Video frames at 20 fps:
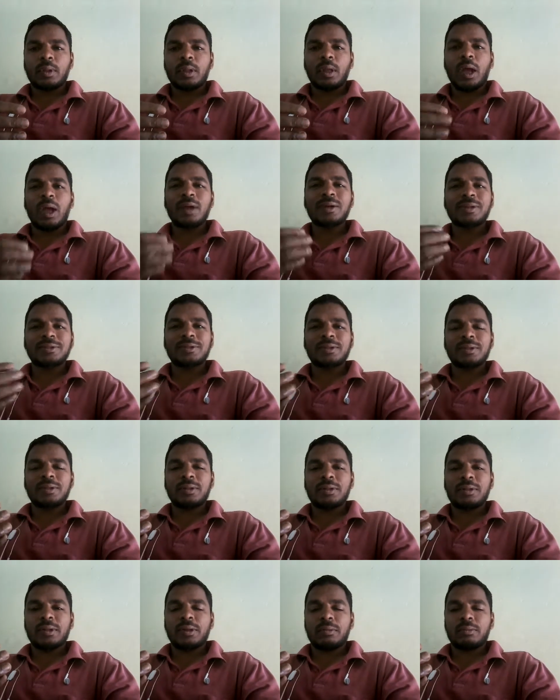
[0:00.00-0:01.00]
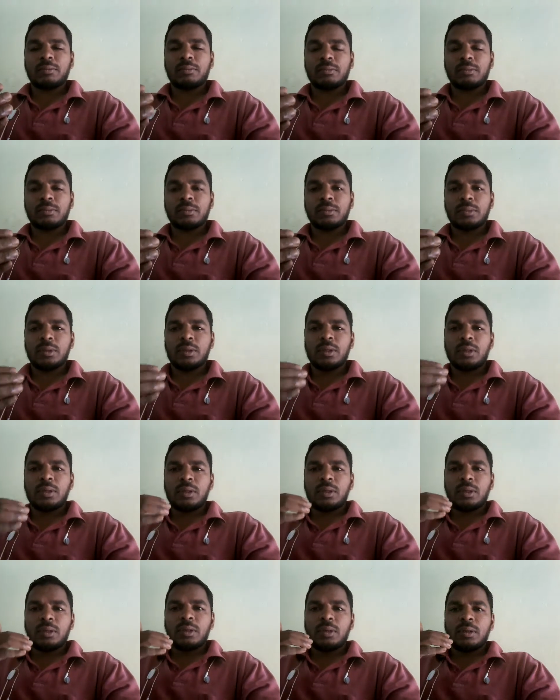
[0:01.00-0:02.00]
asking them
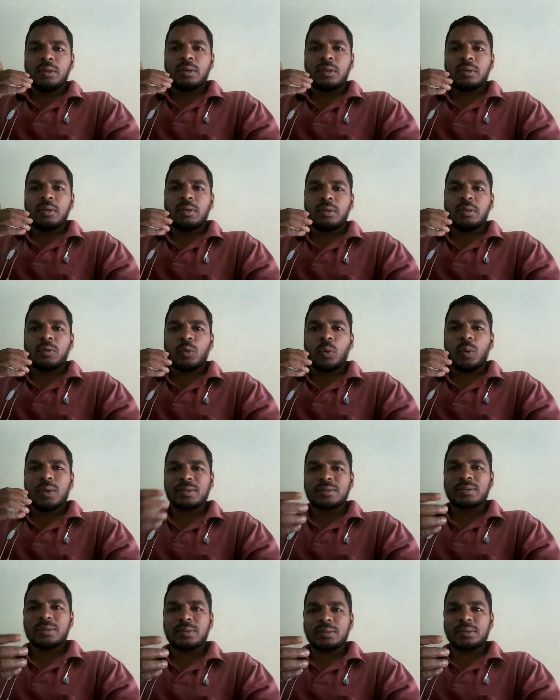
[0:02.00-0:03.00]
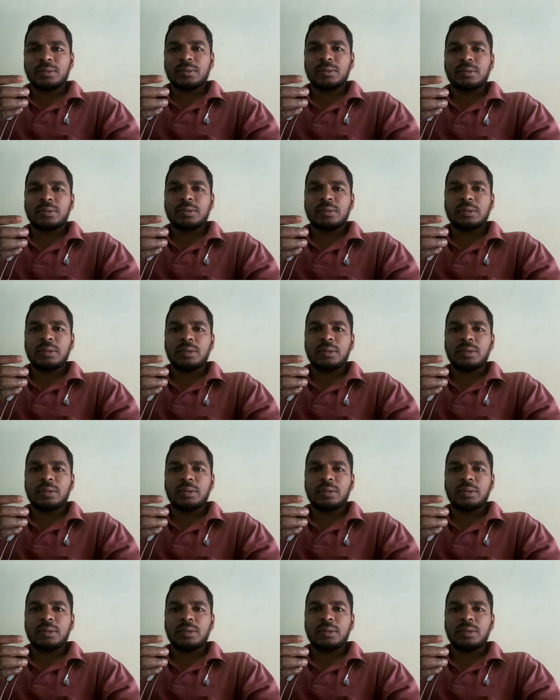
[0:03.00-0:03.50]
questions,